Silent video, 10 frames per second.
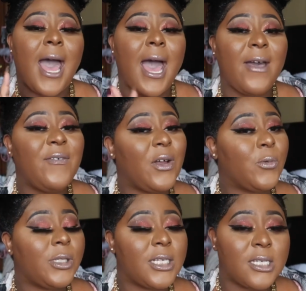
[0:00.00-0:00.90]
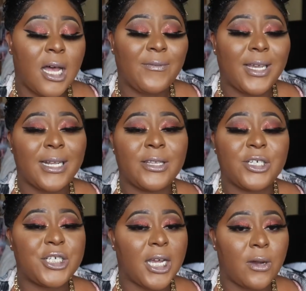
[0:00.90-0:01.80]
I felt really soft getting out
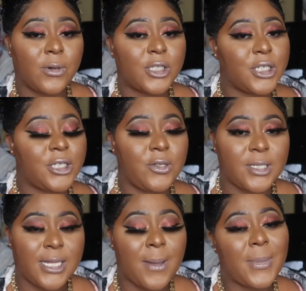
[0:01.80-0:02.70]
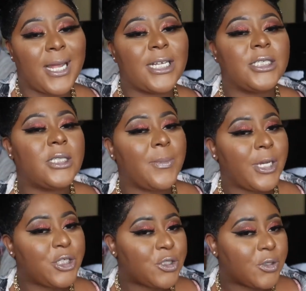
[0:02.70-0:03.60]
the shower just using that but I just
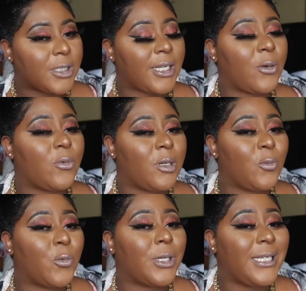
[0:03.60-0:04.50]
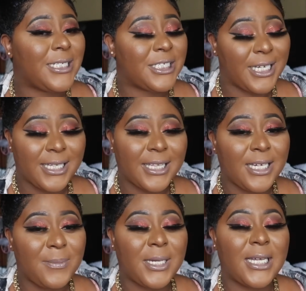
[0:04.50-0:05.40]
made sure that I rub really
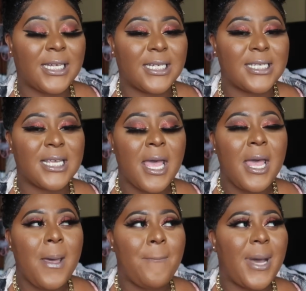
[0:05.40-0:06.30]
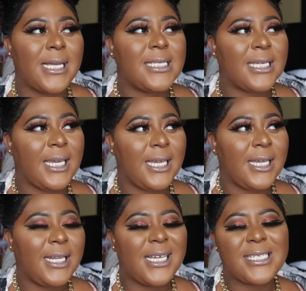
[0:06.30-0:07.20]
gently because my
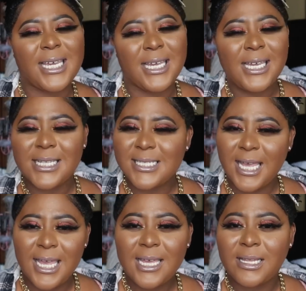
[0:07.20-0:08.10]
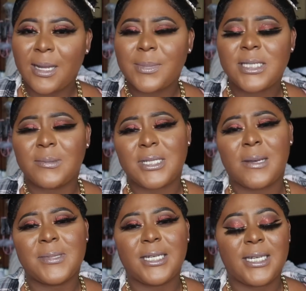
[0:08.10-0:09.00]
skin it's like it can take a lot but
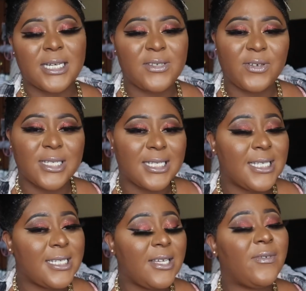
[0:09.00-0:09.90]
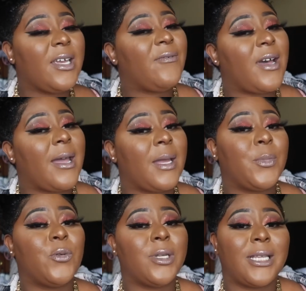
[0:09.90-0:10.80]
sometimes it does feel sensitive if I
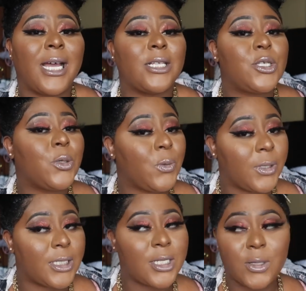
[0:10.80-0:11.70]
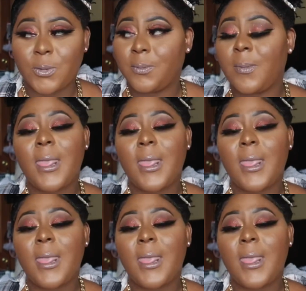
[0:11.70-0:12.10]
am doing a lot to it so